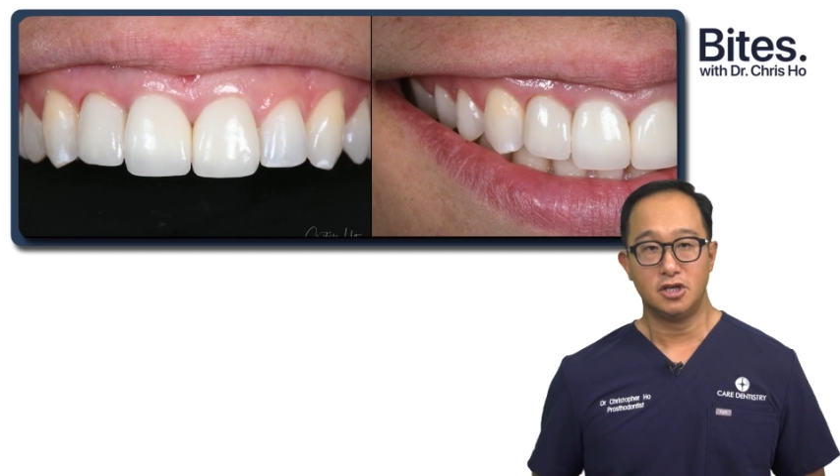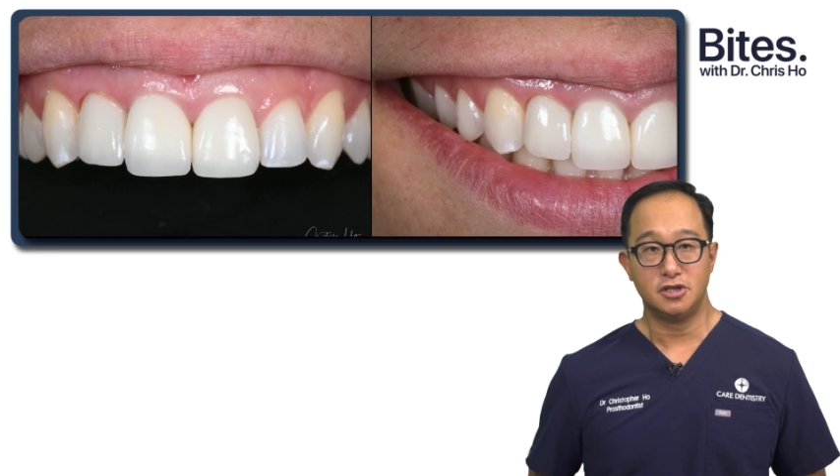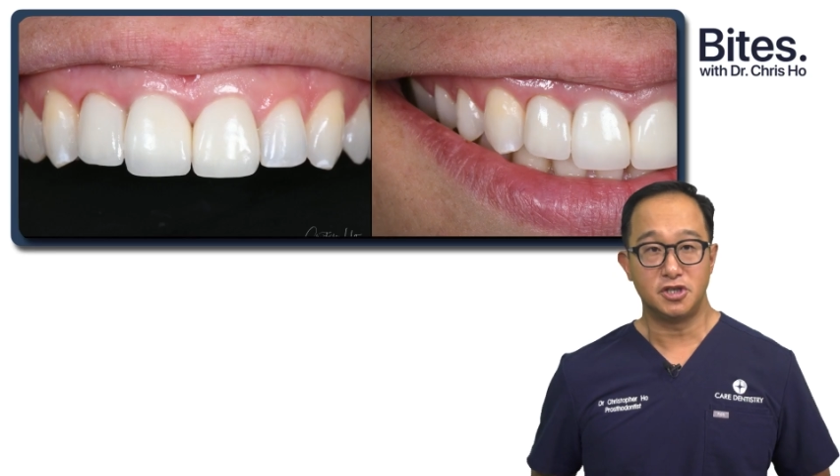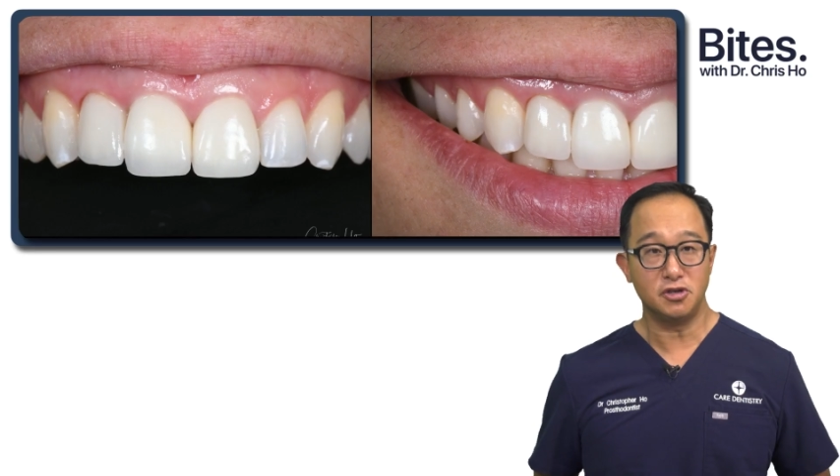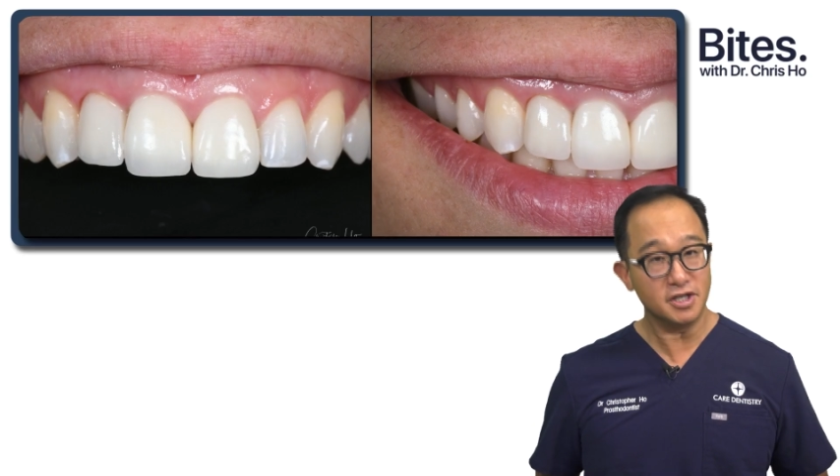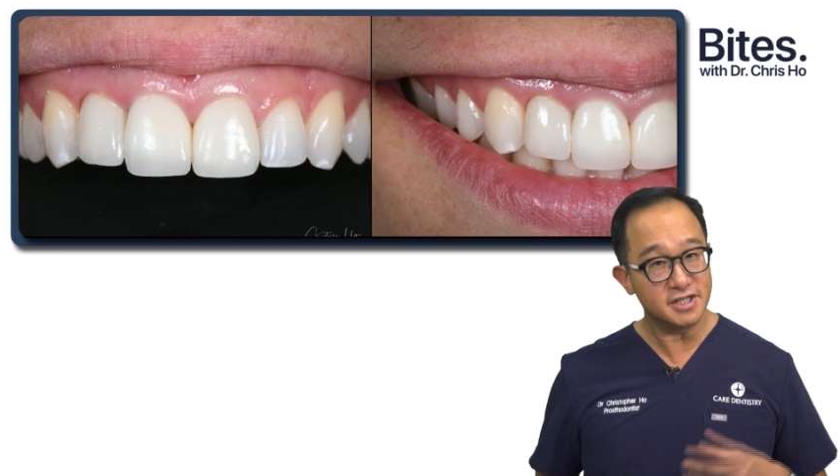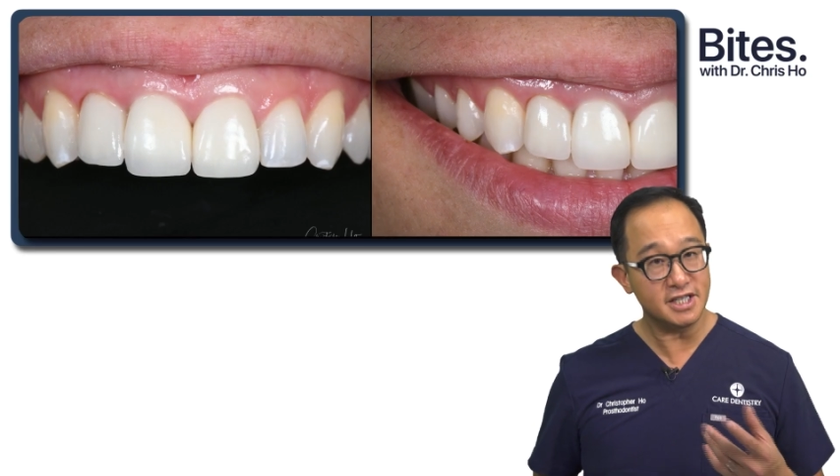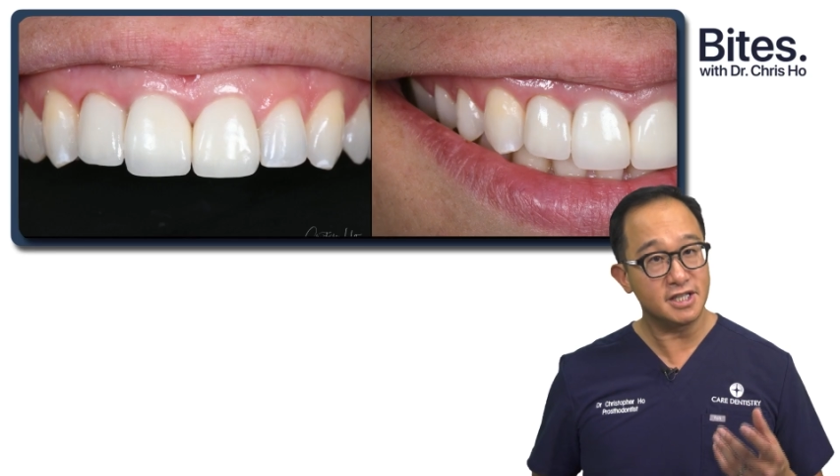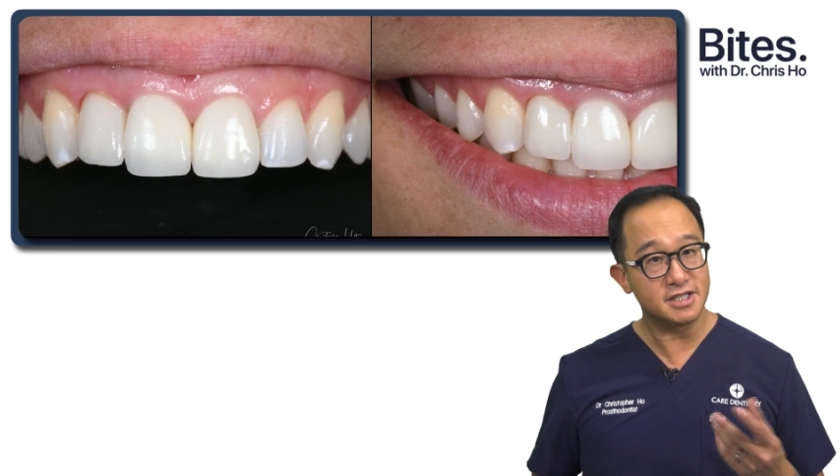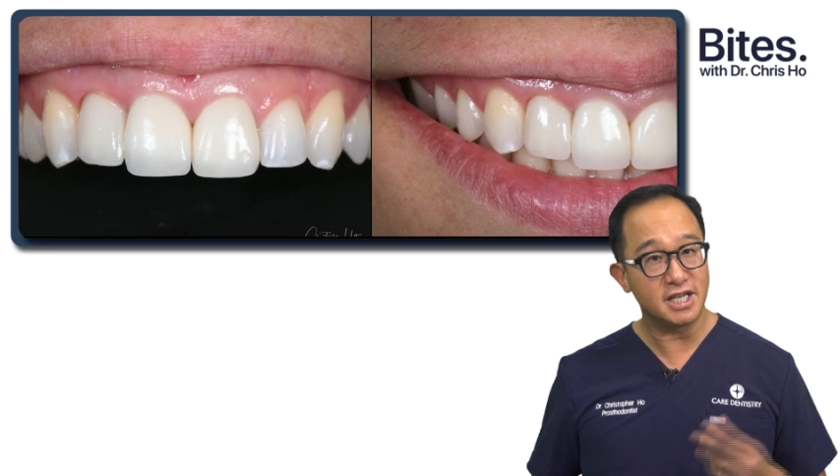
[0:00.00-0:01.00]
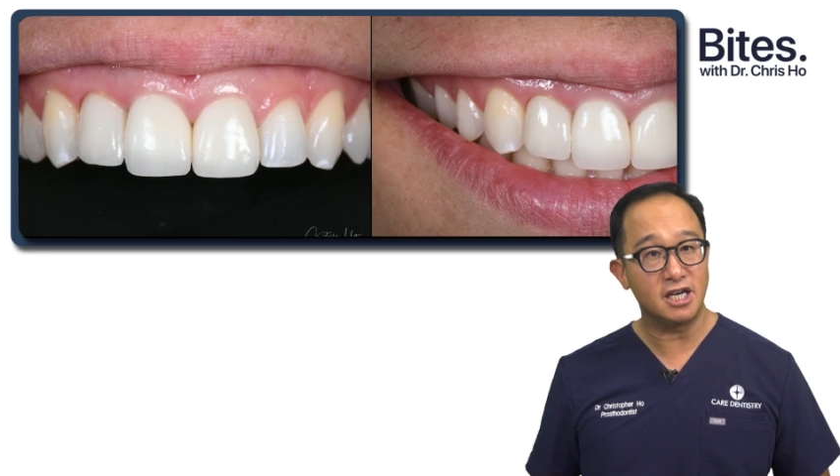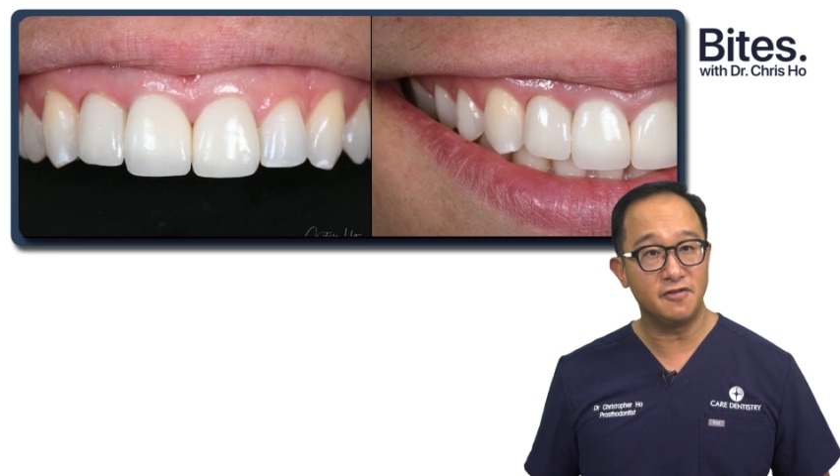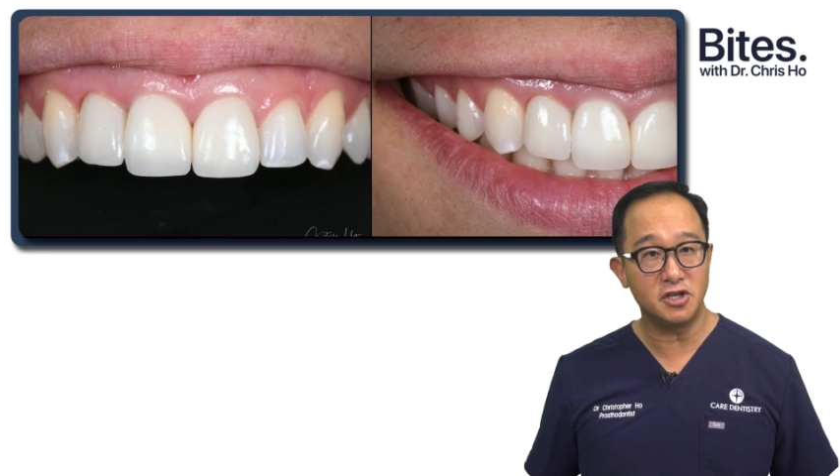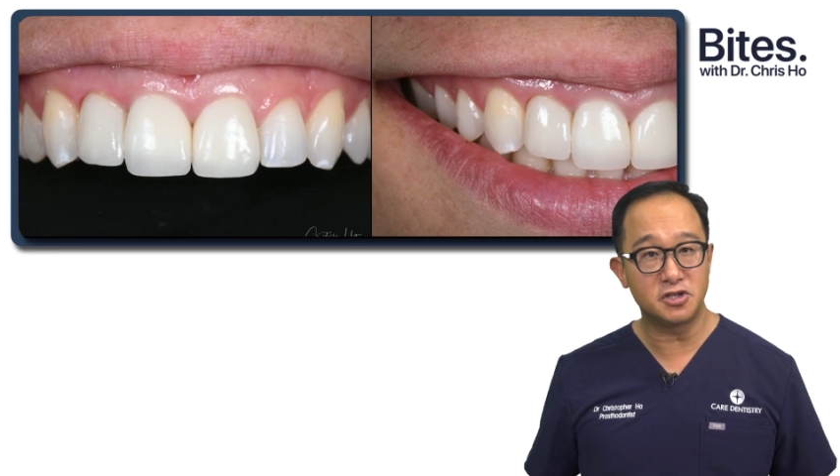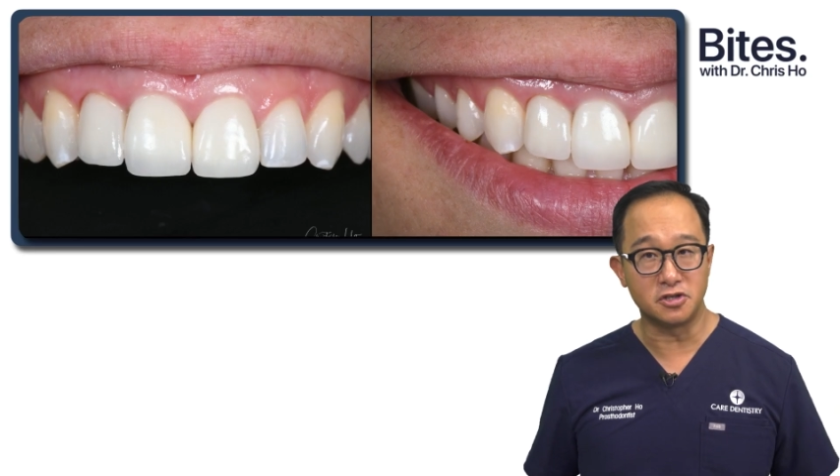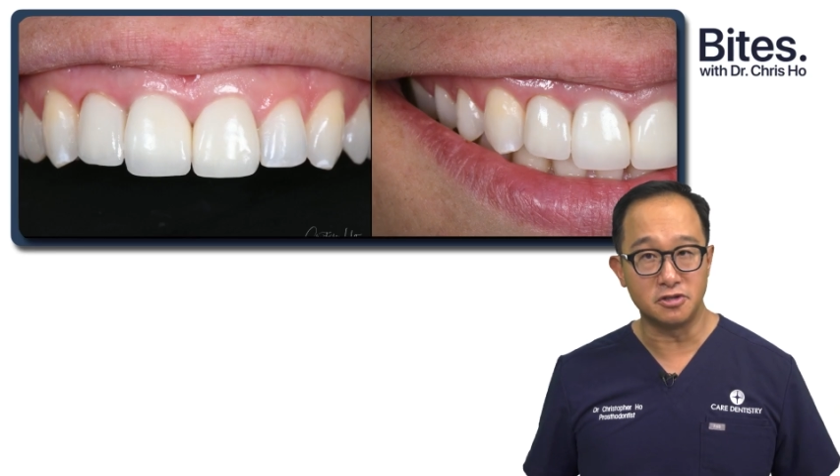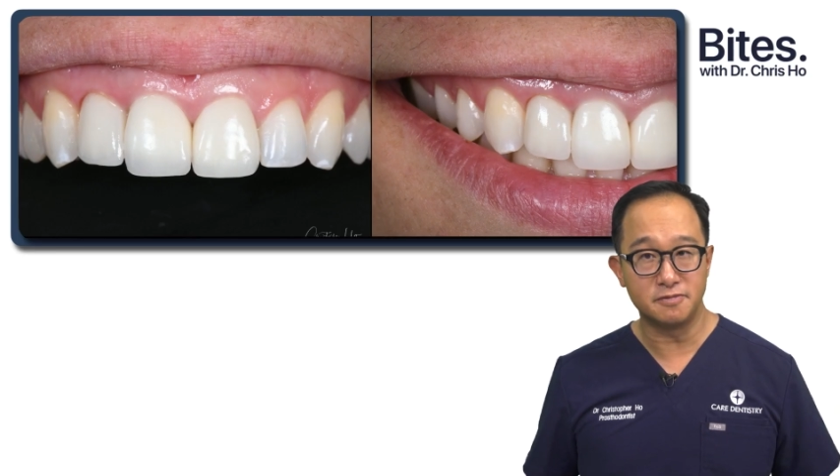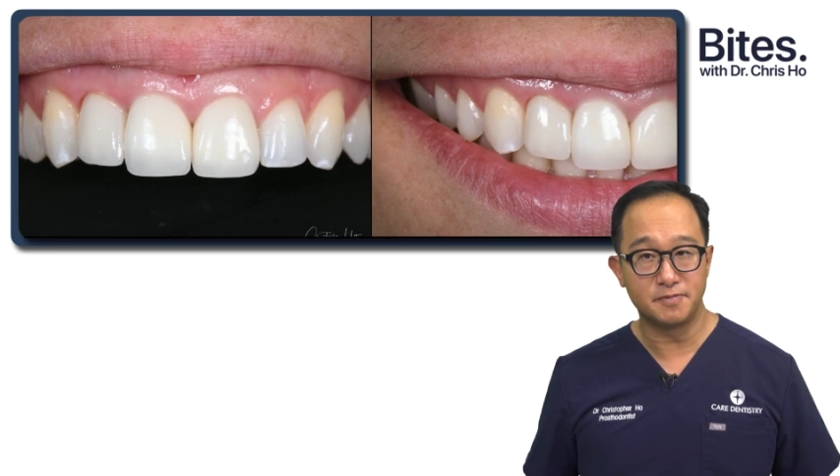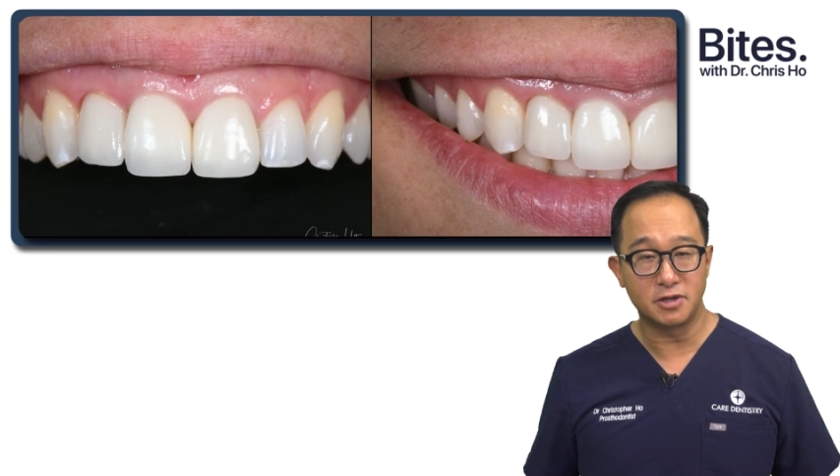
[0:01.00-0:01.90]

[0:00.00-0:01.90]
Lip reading: So you can see the day of issue,